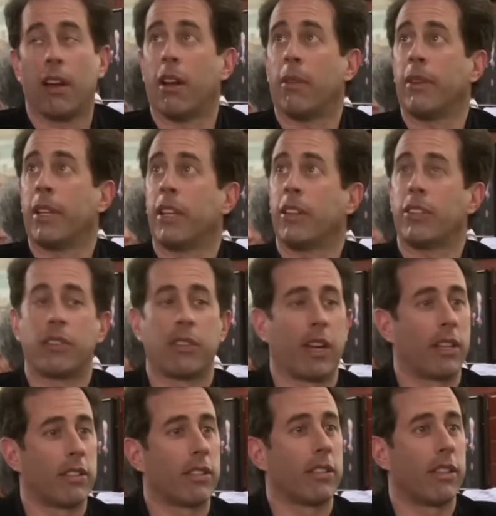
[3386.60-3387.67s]
How many years
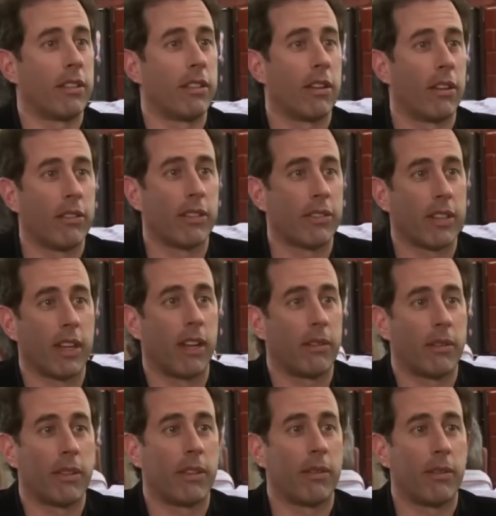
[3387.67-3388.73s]
you know this
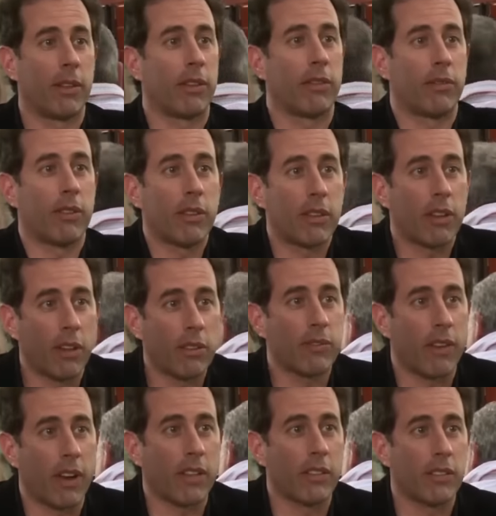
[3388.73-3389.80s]
guy? I mean, you're
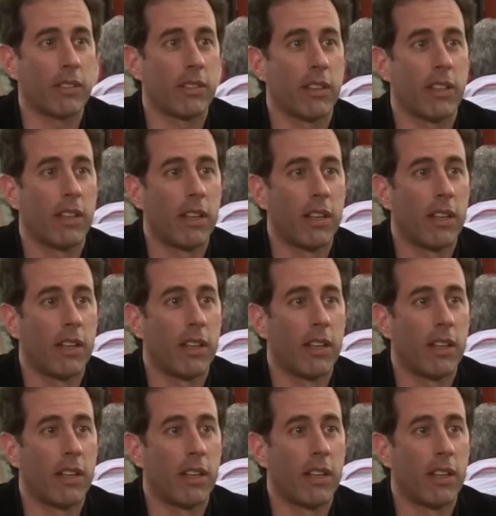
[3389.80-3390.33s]
close friends.